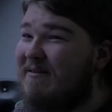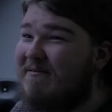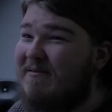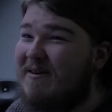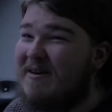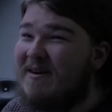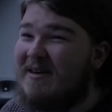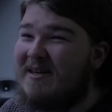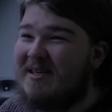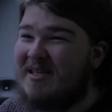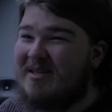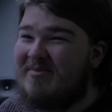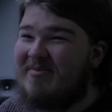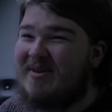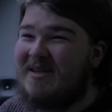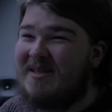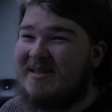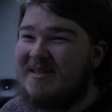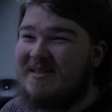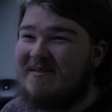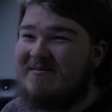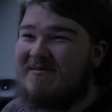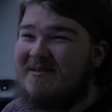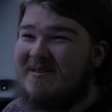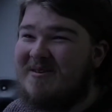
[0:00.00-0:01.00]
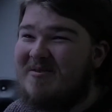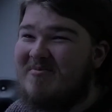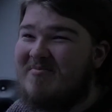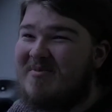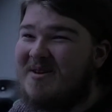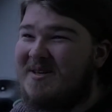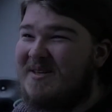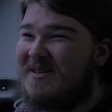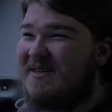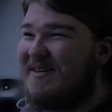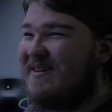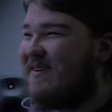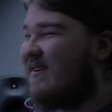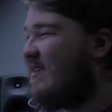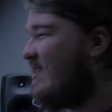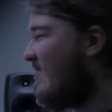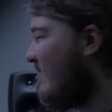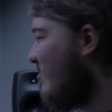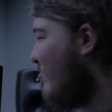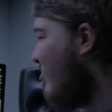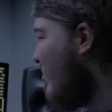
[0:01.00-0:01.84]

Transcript: very expensive little monitor. It's a